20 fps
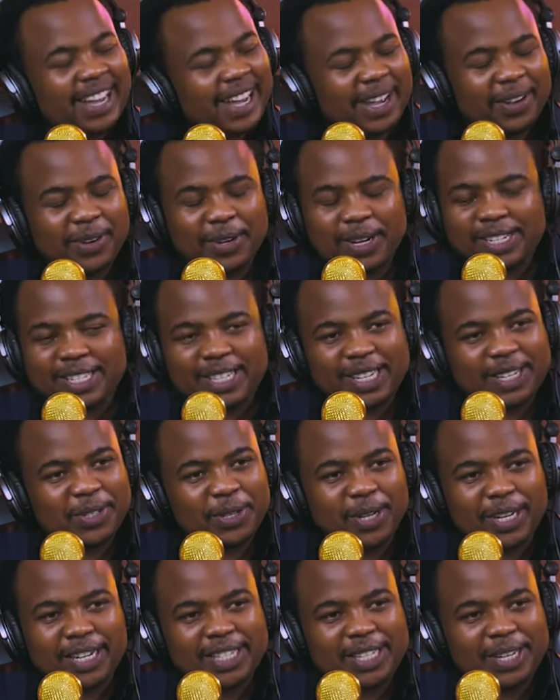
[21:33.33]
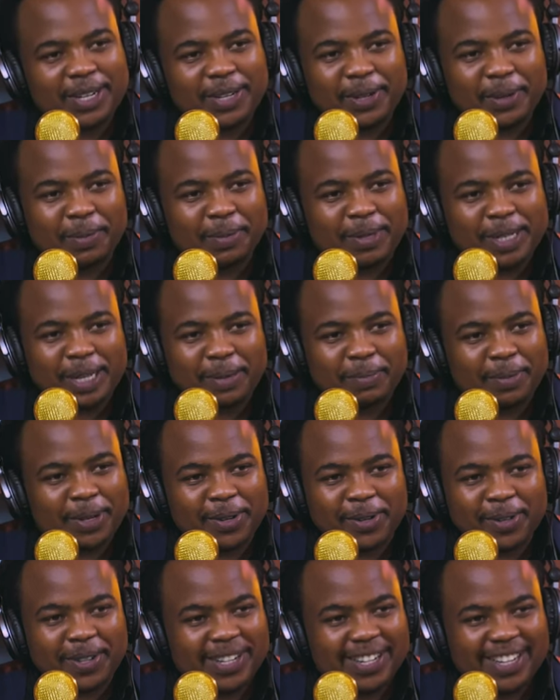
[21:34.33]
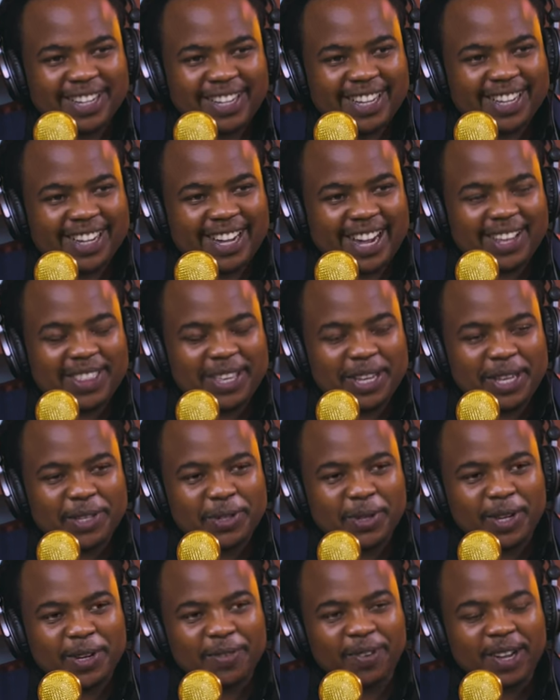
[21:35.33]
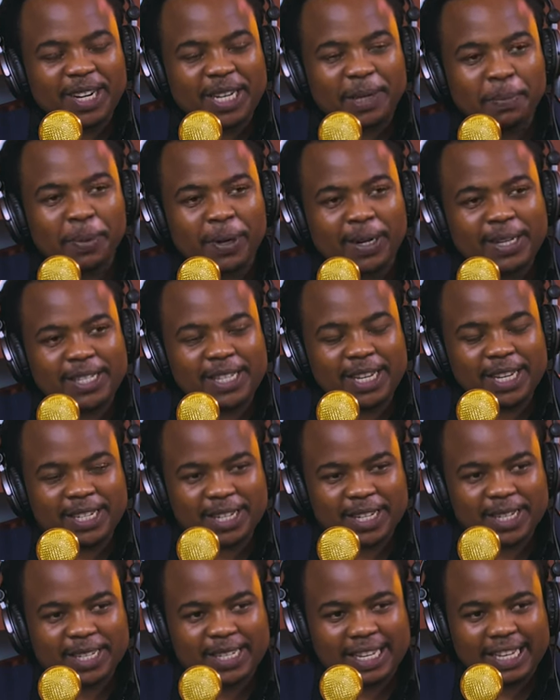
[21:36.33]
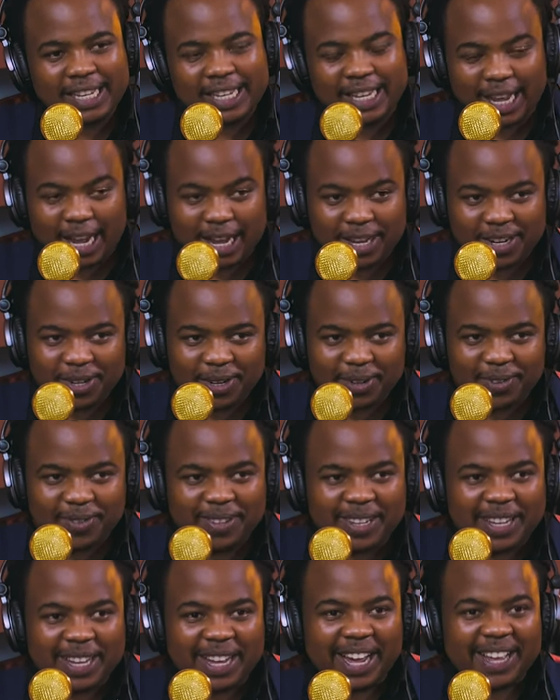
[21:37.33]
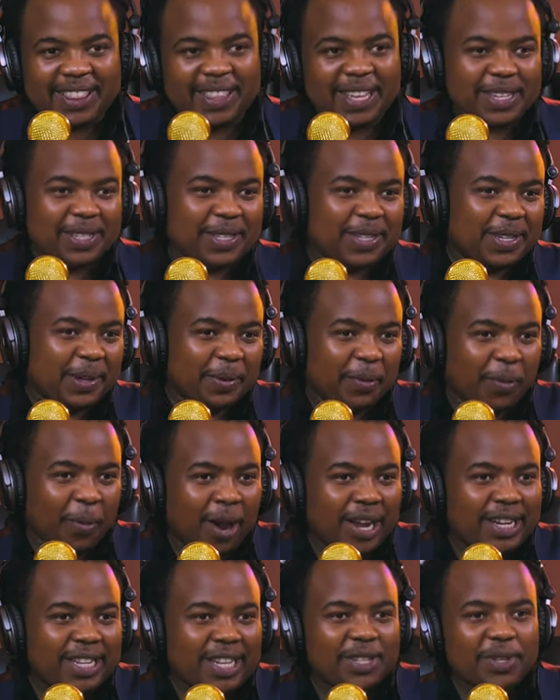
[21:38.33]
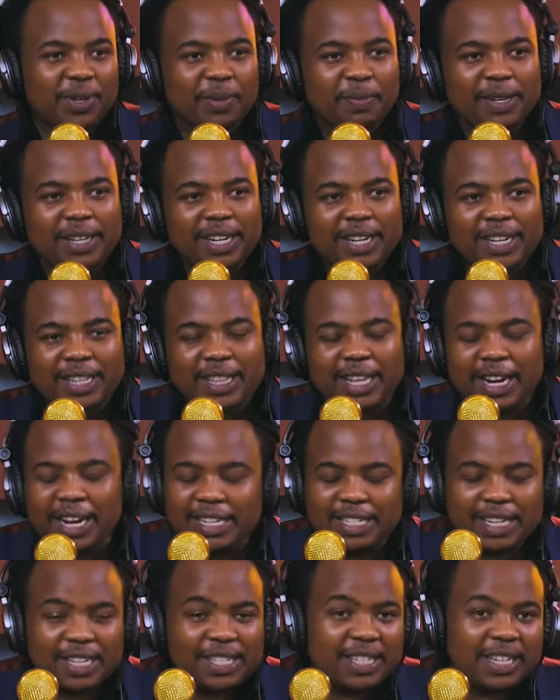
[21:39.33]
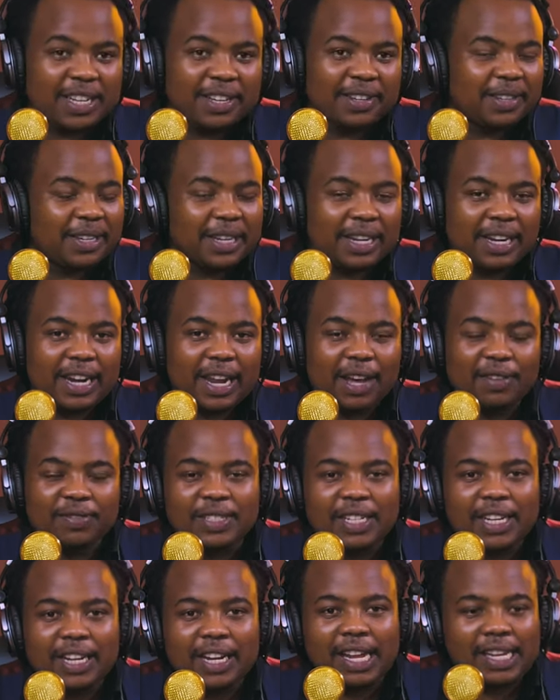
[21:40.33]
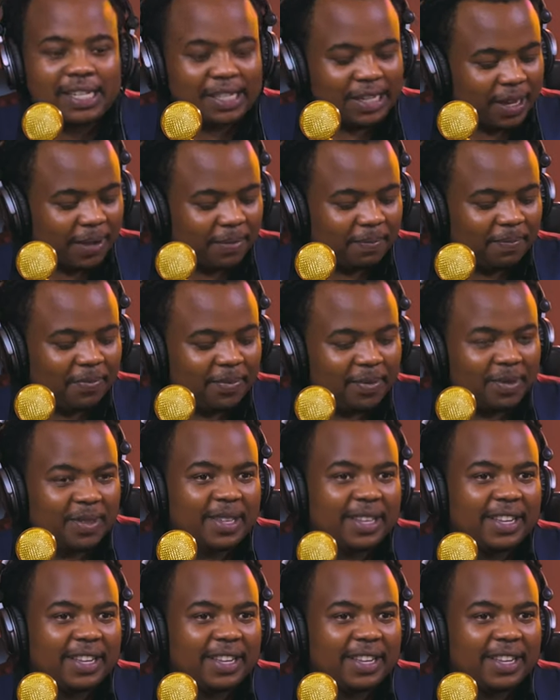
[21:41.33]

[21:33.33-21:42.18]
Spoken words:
I honestly enjoy listening to Mr. Mwetwa. I think he's got funny pronunciations, kind of. There's one that you imitated that I just loved last time.